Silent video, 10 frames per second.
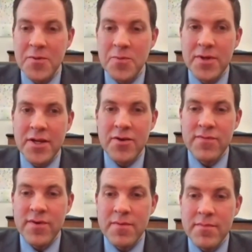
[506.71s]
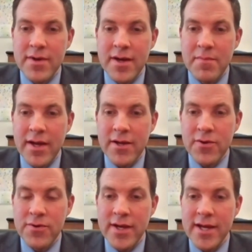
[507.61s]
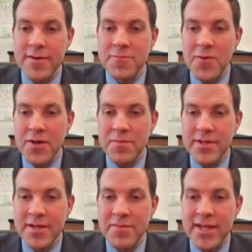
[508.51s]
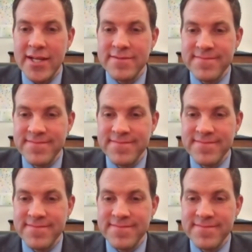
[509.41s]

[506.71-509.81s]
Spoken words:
we'll hear from Micah Cornea. Welcome to the committee.